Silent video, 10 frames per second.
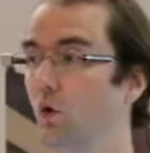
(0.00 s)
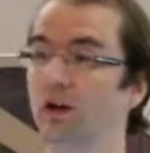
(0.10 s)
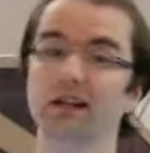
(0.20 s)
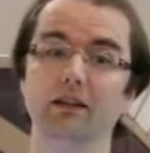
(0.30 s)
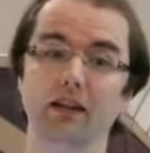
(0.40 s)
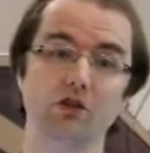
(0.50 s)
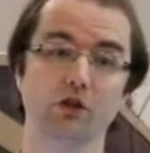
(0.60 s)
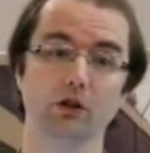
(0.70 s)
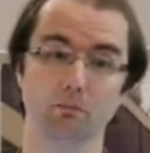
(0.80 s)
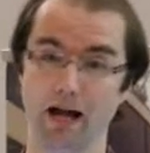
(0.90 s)

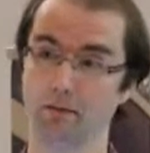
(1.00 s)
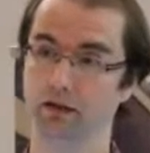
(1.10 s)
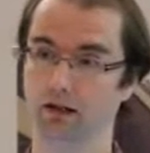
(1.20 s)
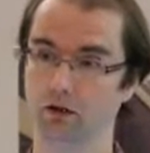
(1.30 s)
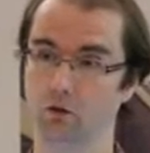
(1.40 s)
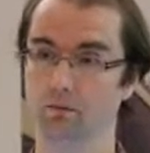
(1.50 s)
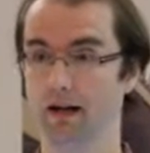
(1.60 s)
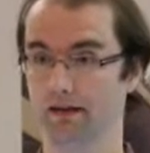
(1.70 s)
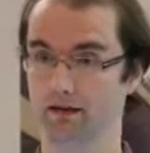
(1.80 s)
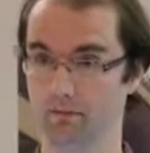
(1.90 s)
organizational mapping or
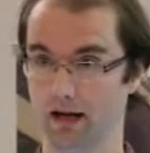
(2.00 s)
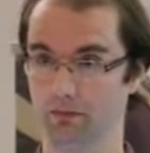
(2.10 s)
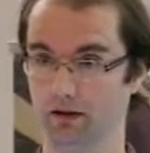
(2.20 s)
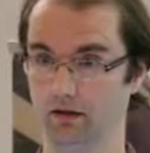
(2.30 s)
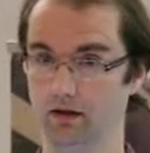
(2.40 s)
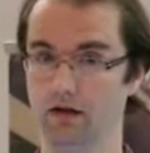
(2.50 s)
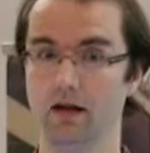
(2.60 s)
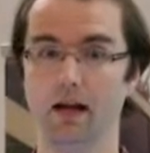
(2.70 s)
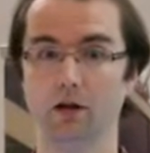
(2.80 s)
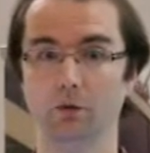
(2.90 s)
method mapping.
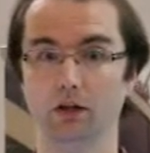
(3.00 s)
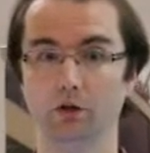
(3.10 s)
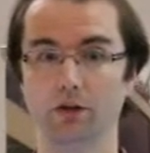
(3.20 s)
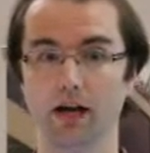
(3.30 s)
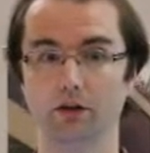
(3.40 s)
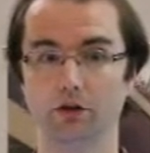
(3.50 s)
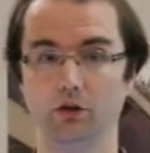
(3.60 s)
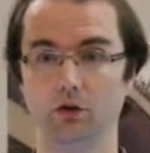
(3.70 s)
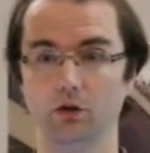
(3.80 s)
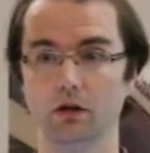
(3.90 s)
And we use that
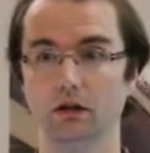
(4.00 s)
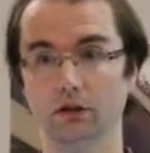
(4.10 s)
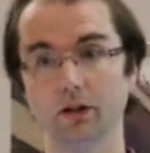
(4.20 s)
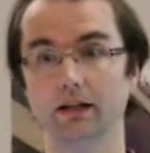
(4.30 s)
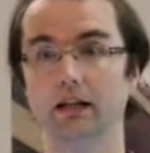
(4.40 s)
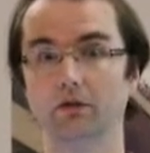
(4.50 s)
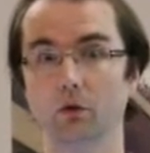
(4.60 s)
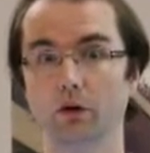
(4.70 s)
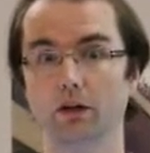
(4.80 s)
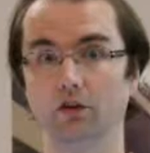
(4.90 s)
to look at a given
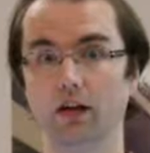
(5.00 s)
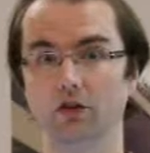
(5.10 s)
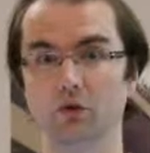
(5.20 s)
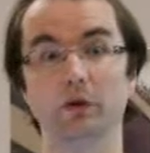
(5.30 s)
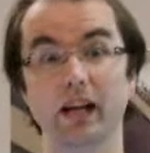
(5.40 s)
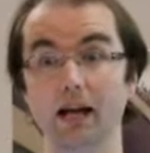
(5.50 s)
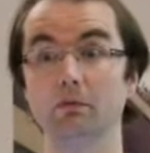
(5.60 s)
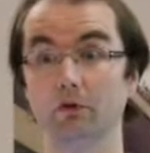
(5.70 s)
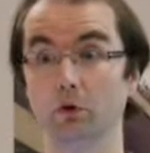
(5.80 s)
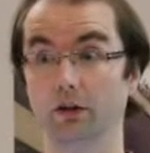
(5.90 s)
organization or type
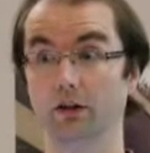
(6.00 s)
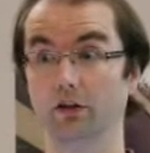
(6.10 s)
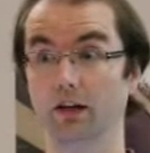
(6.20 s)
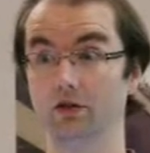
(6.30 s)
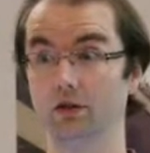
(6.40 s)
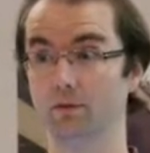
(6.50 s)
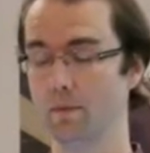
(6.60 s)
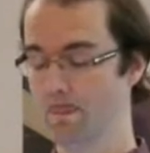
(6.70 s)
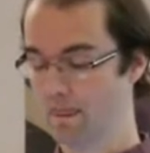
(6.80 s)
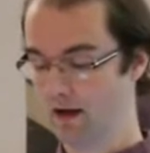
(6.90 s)
of
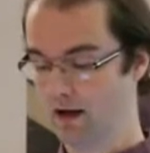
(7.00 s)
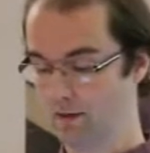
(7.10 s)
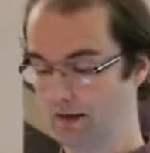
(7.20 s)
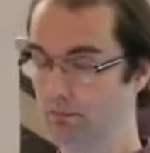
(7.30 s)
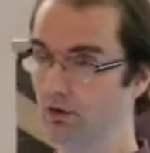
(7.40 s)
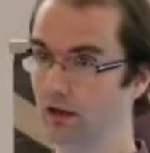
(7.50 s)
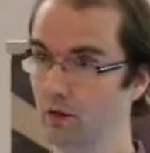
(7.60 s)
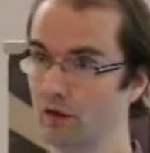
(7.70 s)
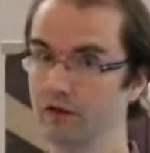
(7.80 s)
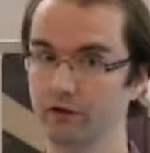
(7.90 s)
organization and pull
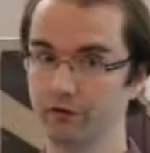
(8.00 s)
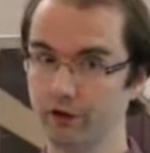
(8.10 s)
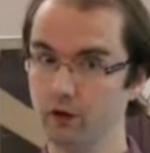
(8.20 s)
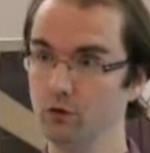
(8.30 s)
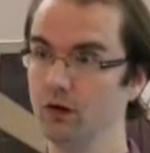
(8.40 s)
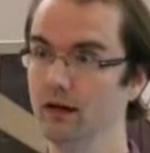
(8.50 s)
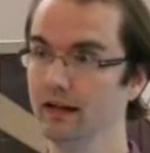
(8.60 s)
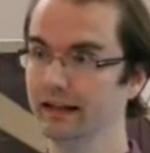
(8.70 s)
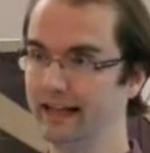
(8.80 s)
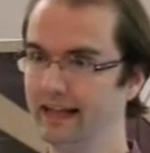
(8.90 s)
out what are the few
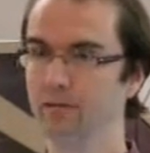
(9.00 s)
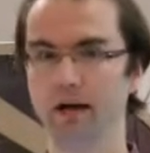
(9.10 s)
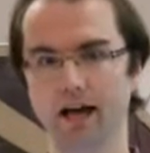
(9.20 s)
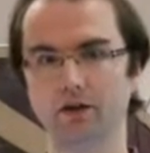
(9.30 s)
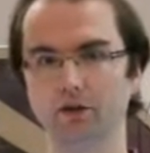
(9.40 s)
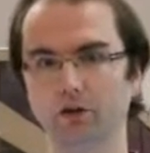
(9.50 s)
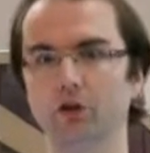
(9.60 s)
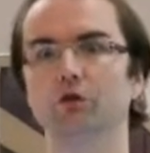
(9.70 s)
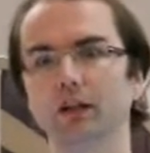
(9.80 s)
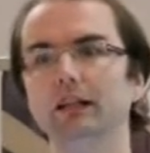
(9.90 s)
key patterns
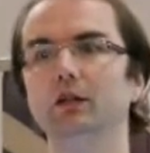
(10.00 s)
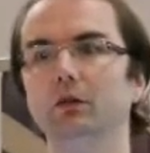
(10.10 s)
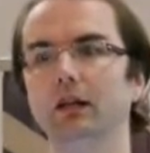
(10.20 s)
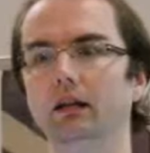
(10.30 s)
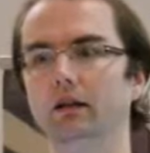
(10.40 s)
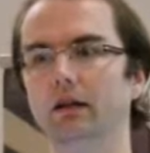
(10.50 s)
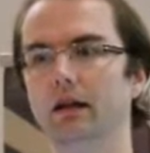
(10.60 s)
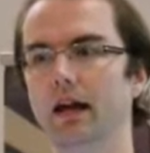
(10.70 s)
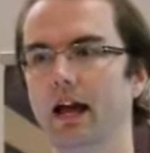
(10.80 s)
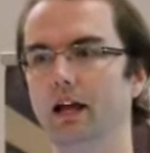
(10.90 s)
that are really unique
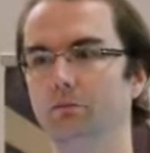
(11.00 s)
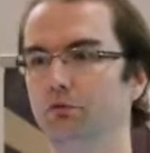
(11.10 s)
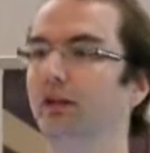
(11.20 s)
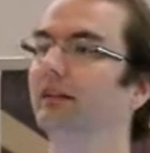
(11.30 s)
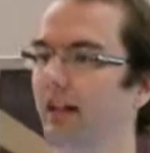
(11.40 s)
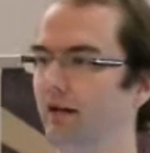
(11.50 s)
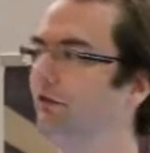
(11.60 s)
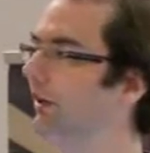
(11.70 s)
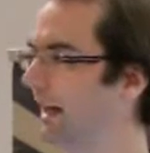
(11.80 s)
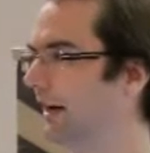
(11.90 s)
and bring life
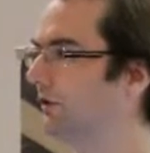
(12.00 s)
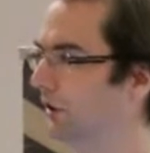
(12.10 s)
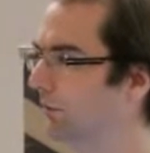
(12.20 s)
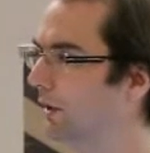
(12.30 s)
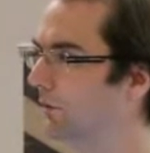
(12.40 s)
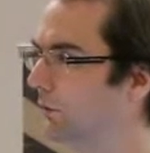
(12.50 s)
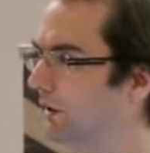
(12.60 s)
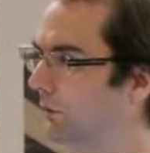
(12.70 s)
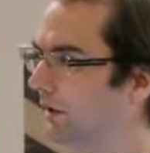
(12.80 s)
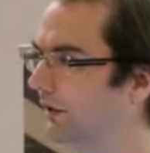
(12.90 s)
to that group.
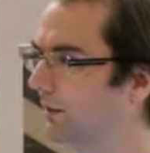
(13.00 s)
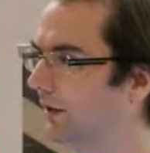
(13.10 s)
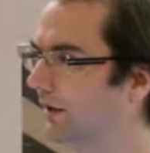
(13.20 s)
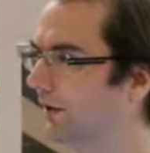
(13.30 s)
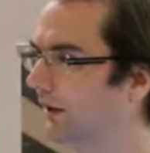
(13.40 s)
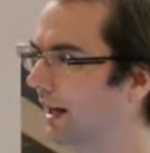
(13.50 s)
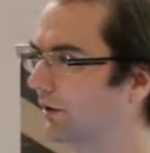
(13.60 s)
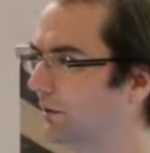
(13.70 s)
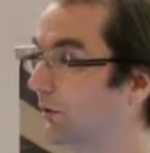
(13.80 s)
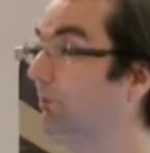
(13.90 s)
What are some of the things that that
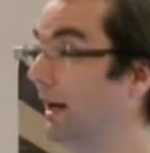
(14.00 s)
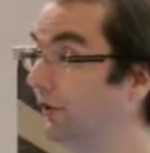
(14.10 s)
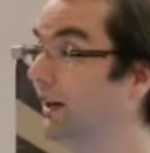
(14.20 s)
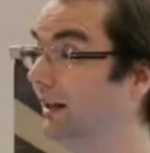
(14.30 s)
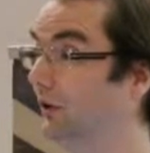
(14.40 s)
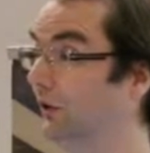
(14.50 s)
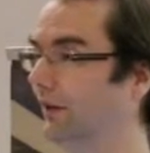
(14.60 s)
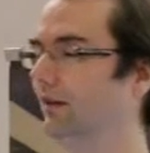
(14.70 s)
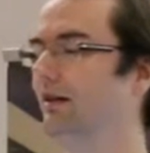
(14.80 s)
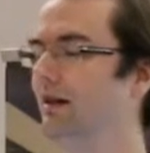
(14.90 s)
group is best at
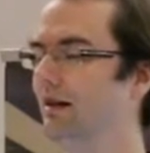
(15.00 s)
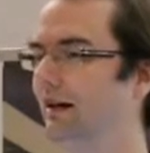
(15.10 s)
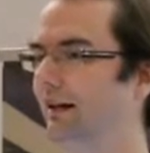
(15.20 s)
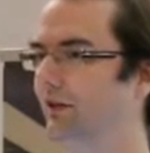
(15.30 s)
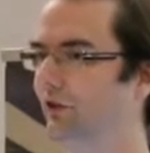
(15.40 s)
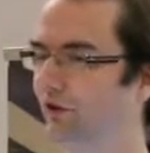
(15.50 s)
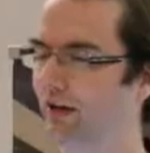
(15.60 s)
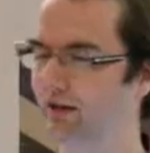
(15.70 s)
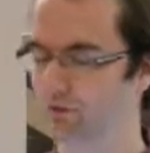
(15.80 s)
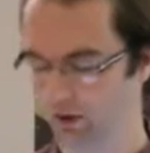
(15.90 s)
using in a
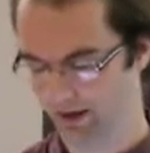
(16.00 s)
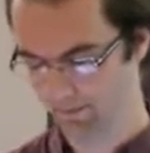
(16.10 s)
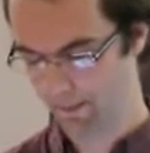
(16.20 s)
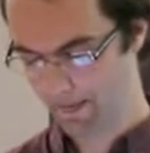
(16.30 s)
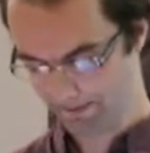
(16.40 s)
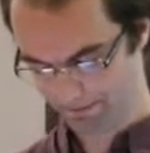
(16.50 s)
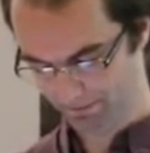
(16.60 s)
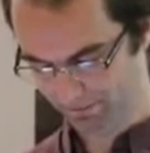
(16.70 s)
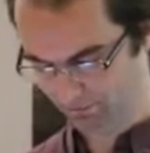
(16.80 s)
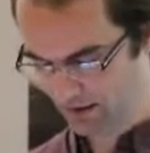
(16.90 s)
constructive way?
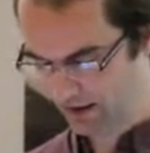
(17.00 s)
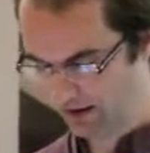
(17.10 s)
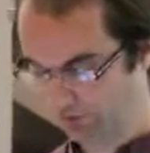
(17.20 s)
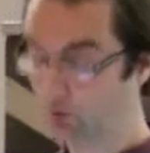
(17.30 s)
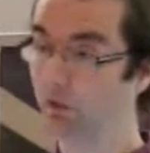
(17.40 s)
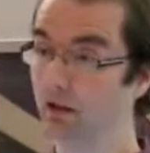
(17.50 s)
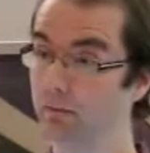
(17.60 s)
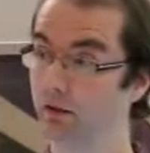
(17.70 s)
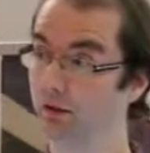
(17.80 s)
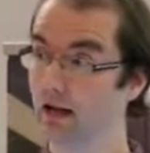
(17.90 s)
So we're going to
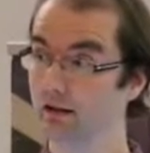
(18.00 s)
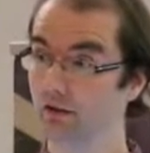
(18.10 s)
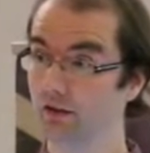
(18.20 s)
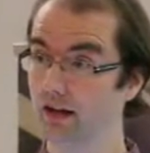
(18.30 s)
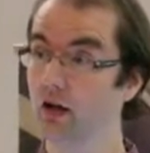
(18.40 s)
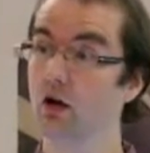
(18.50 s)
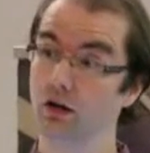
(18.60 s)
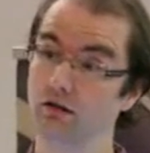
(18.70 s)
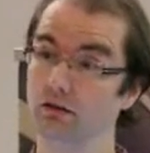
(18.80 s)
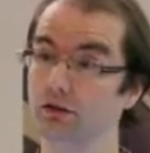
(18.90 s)
be doing that in a sec.
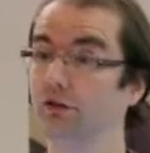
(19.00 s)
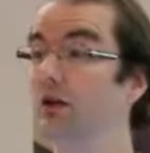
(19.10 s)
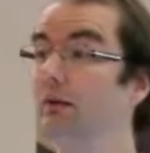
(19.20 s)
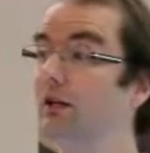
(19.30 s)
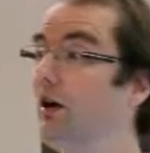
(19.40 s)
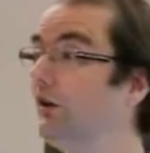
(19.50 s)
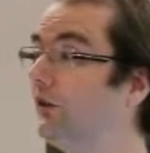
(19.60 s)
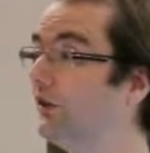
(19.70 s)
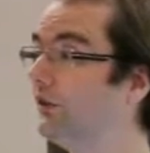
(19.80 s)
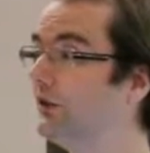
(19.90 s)
There's going to be cards
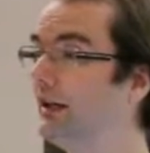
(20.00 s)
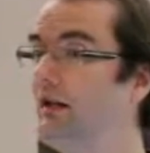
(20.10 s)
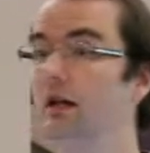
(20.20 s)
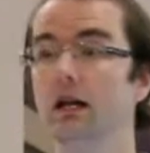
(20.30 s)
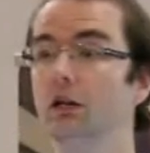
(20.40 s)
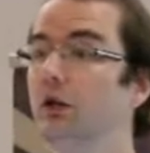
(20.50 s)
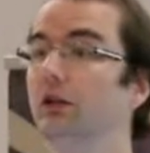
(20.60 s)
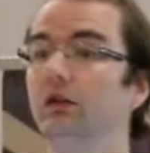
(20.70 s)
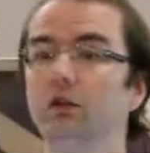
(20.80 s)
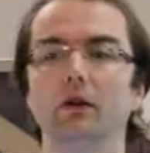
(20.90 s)
on the screen. You
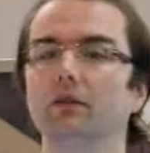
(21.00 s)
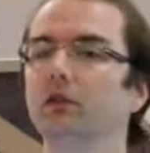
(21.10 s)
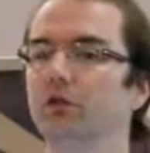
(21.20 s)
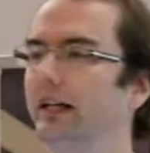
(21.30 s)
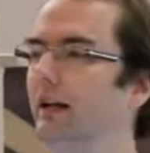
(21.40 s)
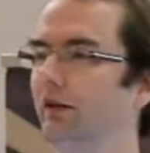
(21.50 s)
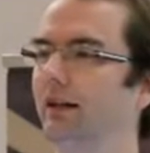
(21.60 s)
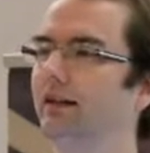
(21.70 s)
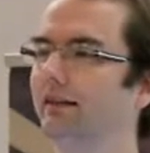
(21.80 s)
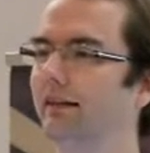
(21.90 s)
don't have to read
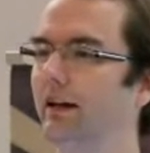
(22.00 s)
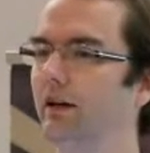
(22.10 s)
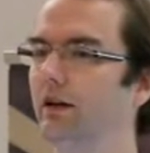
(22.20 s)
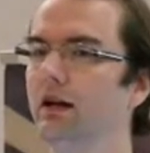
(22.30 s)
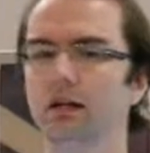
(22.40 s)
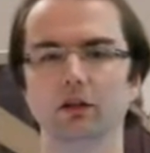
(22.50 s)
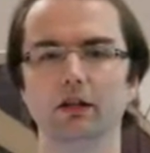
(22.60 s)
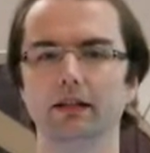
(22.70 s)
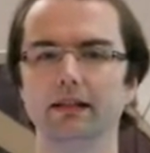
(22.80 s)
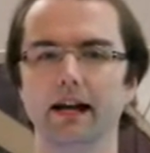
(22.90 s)
everything that's there. Look
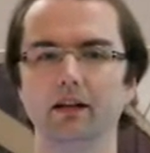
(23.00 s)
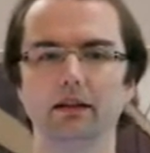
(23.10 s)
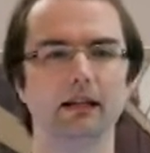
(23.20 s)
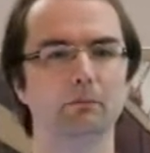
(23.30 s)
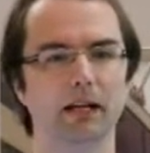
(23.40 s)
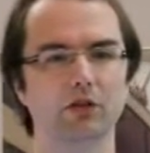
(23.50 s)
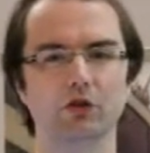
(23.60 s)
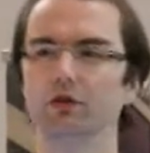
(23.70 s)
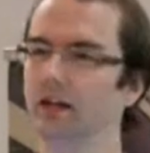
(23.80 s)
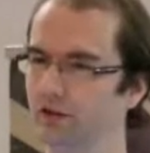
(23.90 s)
at the title, get a
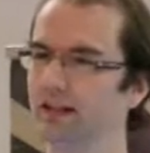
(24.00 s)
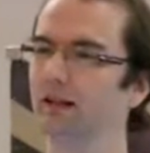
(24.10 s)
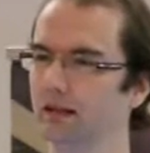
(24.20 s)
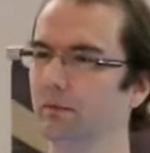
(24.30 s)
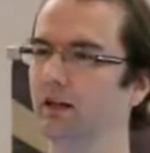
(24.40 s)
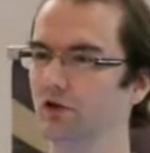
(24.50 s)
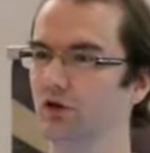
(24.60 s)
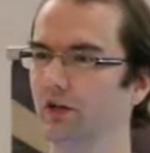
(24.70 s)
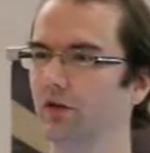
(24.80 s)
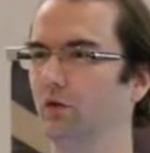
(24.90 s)
picture, and you'll get a little bit of the
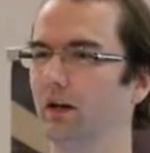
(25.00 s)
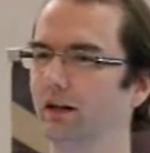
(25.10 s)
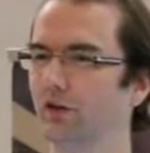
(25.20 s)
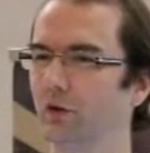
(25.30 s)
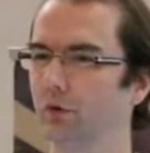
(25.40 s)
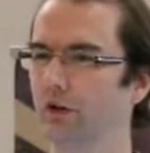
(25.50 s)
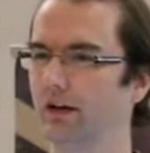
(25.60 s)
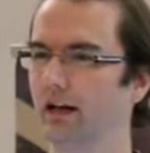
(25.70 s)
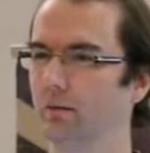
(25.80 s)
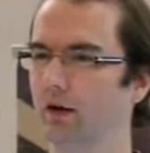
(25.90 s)
gist of what it is that we're
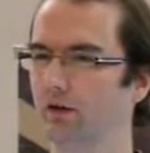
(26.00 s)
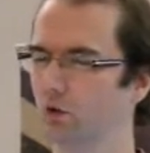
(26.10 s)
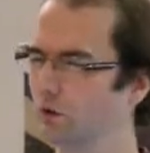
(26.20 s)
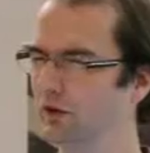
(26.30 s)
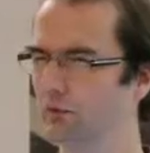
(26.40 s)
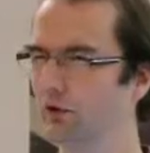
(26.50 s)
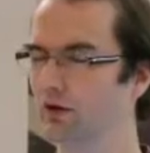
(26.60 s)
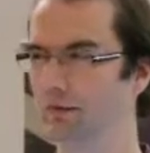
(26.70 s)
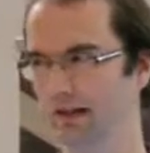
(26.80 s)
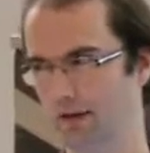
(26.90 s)
talking about. If you want to explore
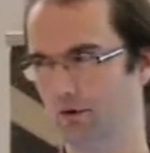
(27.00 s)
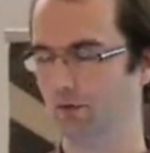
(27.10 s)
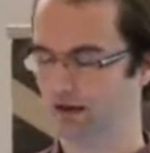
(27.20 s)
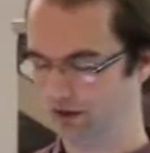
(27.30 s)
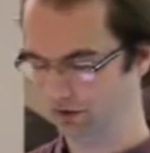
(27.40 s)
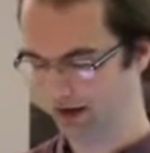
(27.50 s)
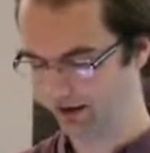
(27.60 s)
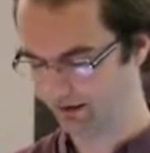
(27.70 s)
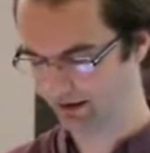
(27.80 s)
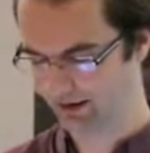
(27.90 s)
them in depth, we can do
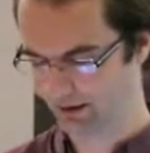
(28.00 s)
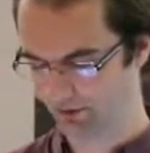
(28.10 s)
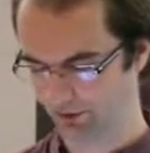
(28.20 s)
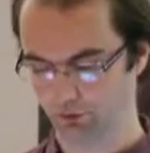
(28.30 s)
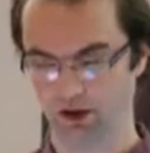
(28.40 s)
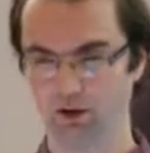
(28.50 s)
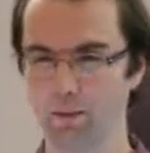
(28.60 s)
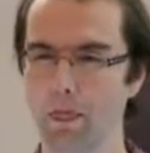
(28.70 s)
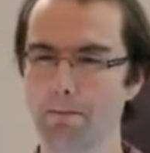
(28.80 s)
that at the table as well.